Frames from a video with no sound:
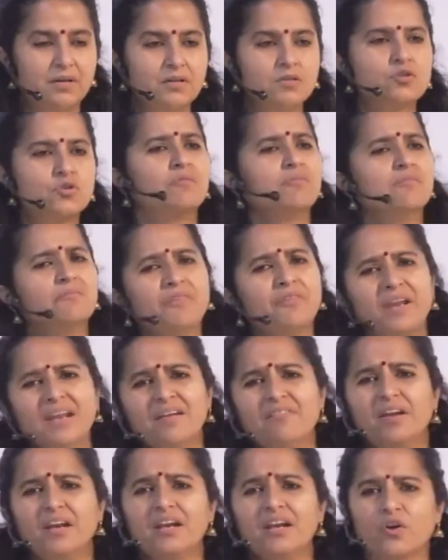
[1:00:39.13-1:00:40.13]
So
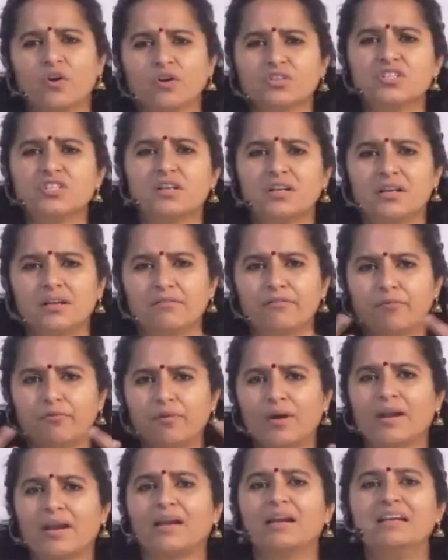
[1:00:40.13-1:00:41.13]
very, very logically, if you
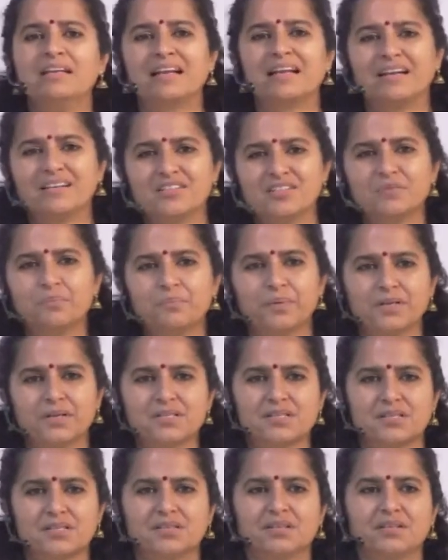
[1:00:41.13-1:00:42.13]
are an intelligent
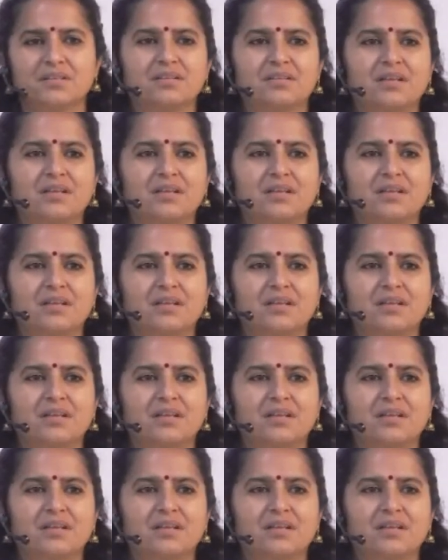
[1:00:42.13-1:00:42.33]
person,